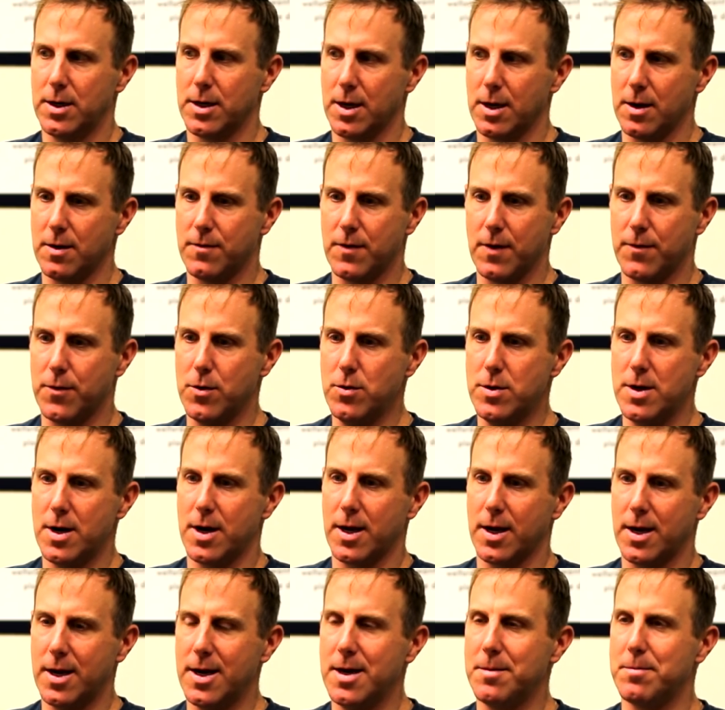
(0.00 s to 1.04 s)
If, if you did
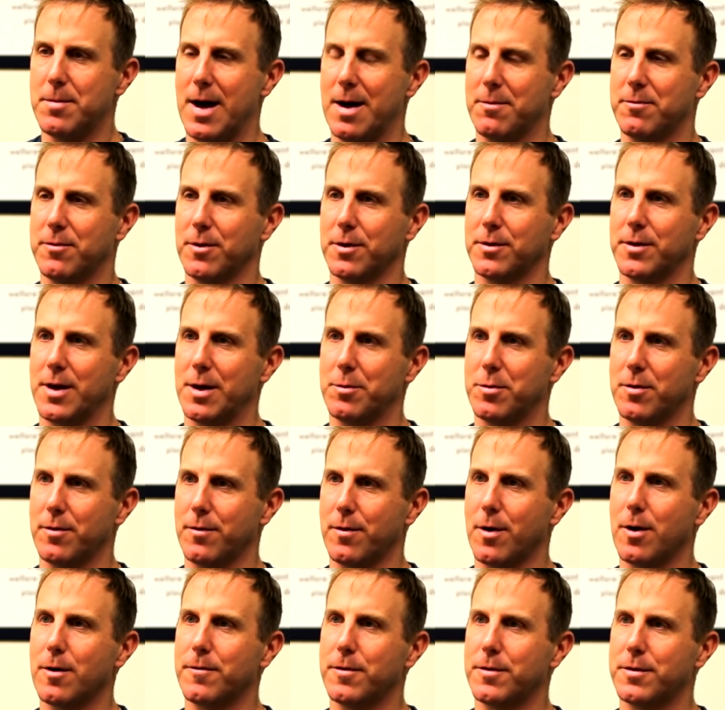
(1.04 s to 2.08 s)
a heat map, for example,
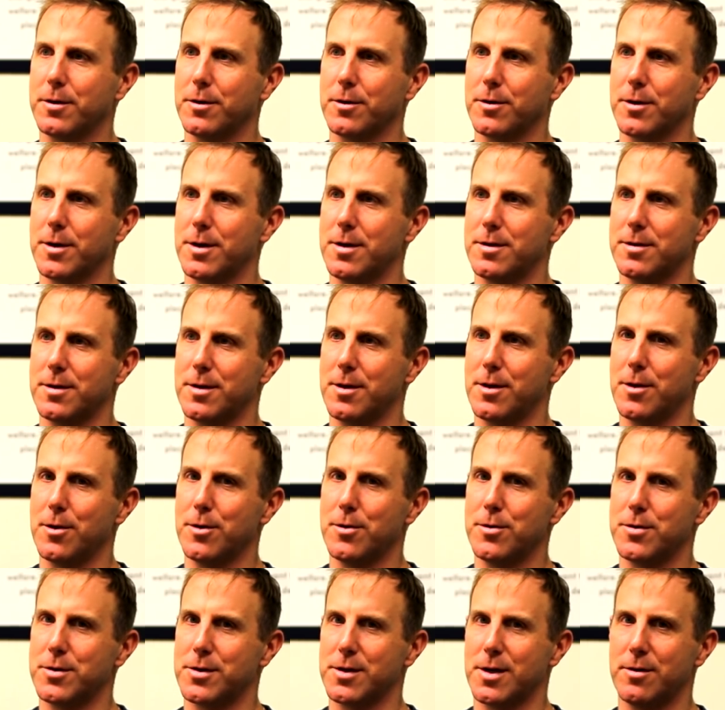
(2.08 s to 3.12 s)
of our facilities and
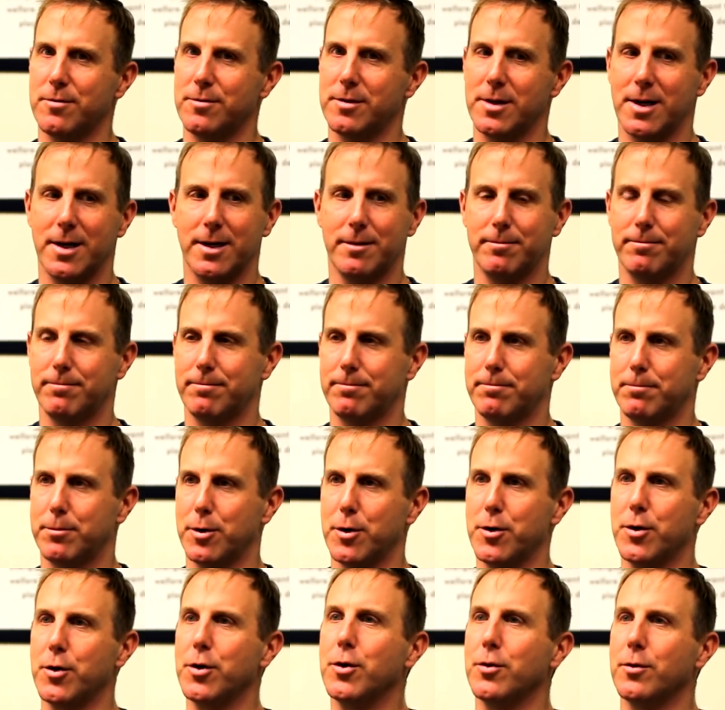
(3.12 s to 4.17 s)
those of like
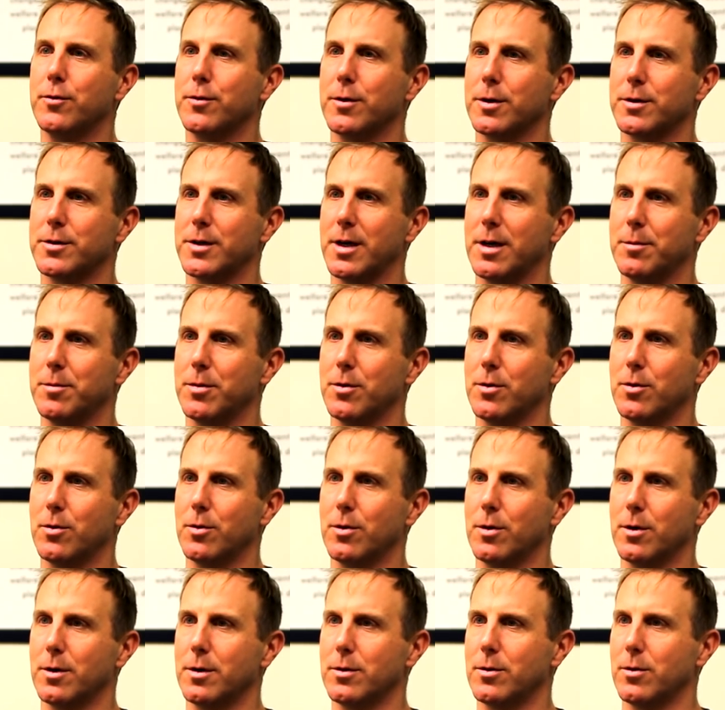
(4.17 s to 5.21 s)
Perdue, for example,
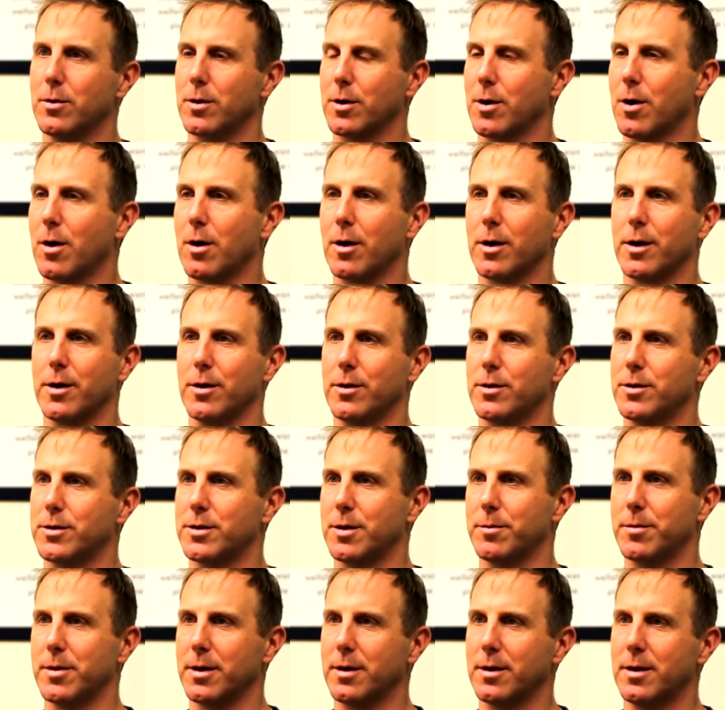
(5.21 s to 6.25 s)
or or Cargill or
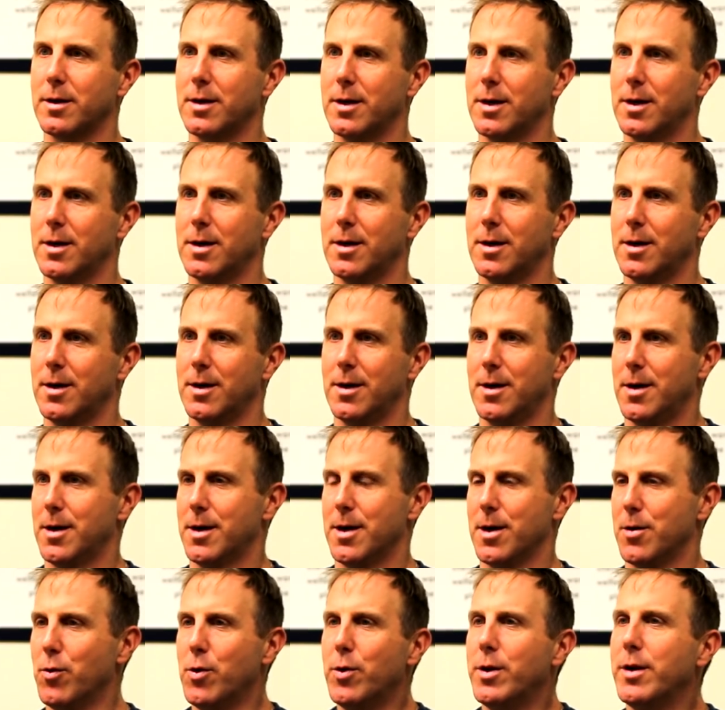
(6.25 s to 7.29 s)
something
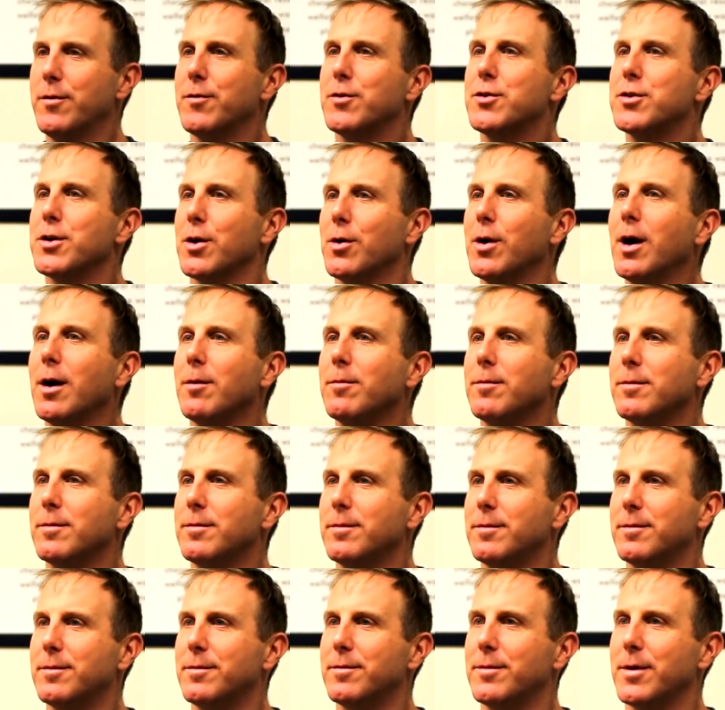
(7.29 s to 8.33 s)
we wouldn't even show up.
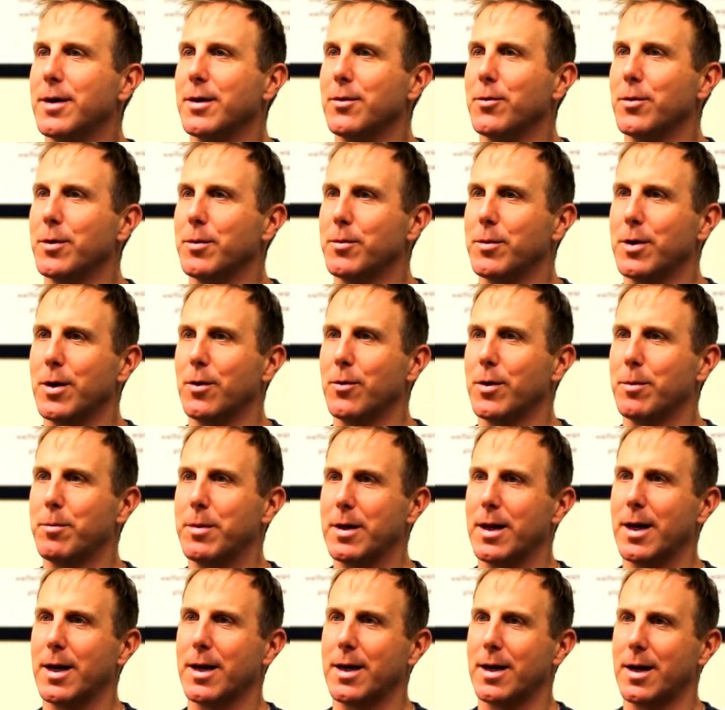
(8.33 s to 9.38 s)
Like we, you know, we'd
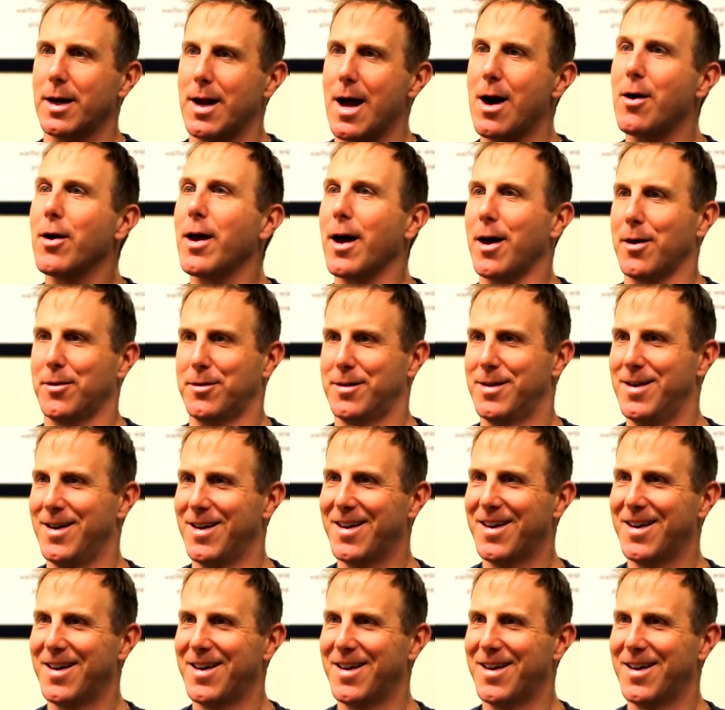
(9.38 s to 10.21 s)
be like an outhouse.